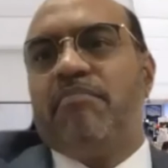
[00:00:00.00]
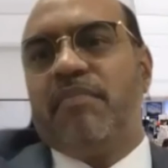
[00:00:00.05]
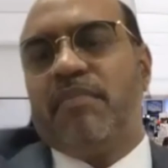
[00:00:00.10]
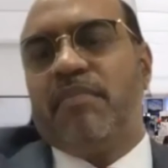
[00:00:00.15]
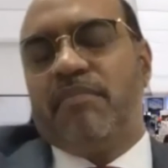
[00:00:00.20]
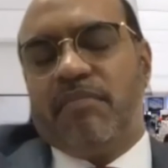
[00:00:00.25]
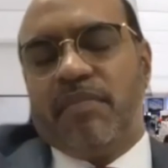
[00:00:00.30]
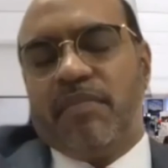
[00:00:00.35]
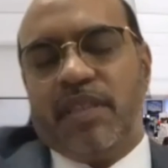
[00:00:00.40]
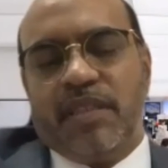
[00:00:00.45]

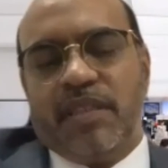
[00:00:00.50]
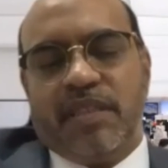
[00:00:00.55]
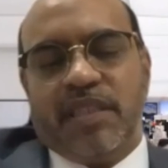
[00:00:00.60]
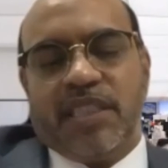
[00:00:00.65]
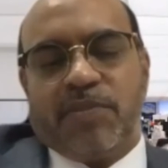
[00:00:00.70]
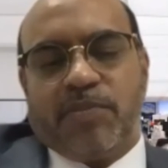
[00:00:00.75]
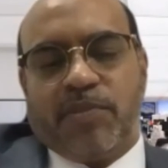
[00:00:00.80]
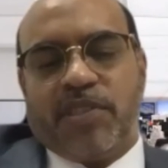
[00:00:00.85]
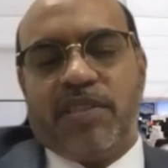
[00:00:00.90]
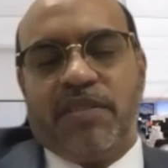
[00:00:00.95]

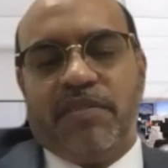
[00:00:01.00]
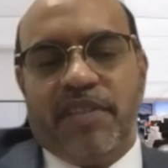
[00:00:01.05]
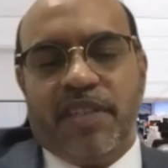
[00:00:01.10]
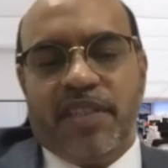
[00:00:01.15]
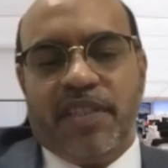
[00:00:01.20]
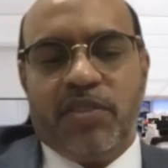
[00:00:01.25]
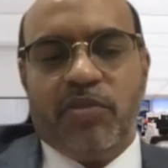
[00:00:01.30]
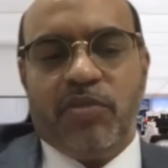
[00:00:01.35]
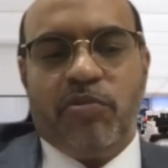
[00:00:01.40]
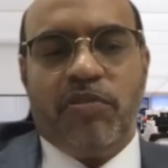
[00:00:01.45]

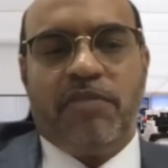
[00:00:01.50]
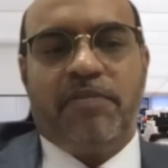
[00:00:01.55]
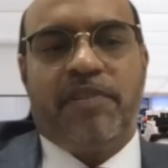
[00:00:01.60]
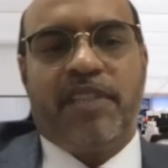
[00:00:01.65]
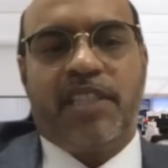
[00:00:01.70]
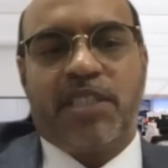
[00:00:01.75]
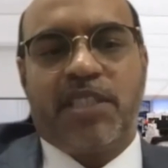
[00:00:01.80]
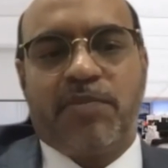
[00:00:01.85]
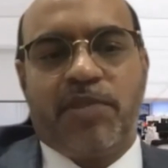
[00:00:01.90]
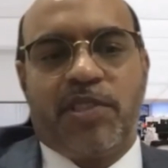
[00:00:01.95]
responsibility. Whoever
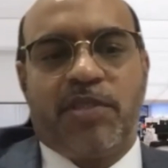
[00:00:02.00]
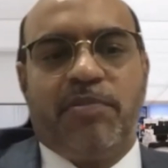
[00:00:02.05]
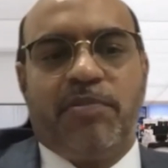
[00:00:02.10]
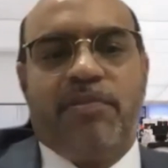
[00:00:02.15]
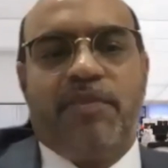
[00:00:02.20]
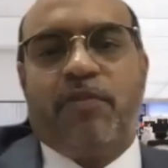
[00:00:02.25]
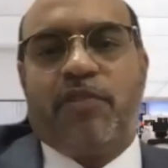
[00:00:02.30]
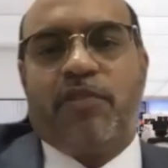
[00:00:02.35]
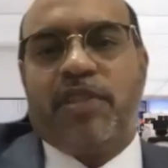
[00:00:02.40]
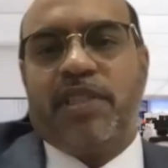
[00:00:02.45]
is responsible
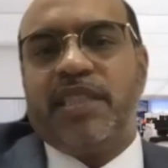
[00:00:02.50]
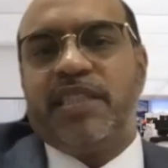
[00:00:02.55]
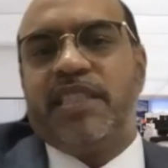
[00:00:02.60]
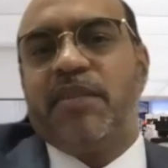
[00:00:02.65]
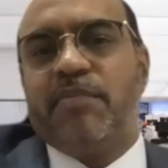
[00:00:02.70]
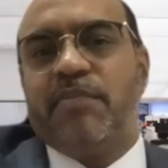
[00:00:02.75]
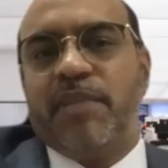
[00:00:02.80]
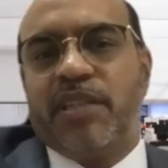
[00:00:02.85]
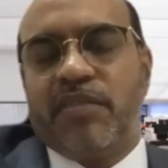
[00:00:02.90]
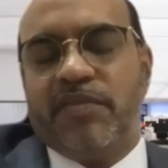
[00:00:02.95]
for that
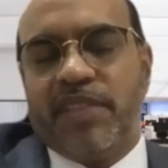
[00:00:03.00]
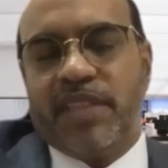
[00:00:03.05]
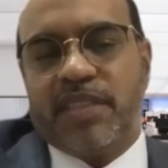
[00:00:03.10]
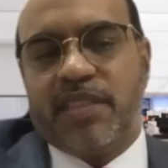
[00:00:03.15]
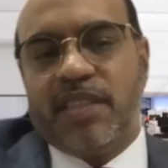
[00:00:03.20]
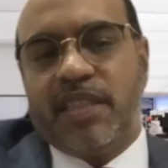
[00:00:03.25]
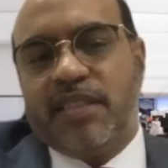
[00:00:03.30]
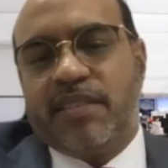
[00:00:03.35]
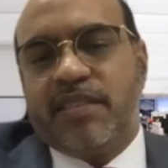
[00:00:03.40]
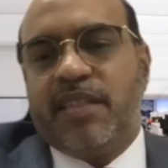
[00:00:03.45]
segment of the
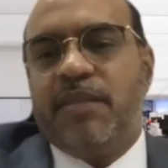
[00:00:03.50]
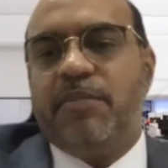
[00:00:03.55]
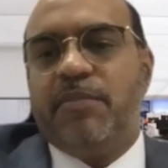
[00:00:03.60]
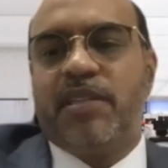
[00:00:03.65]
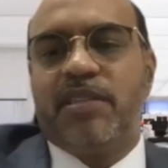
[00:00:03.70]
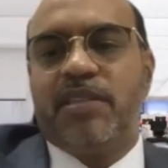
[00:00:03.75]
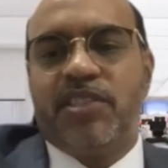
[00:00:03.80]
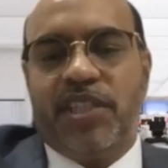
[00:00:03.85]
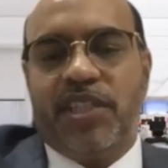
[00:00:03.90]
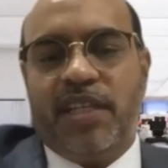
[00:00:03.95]

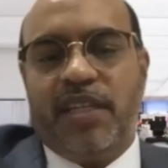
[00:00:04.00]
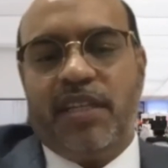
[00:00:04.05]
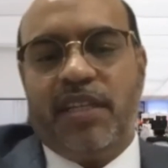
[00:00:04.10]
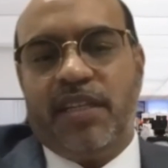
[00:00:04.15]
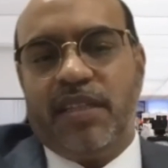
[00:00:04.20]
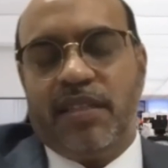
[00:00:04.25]
cyber chain,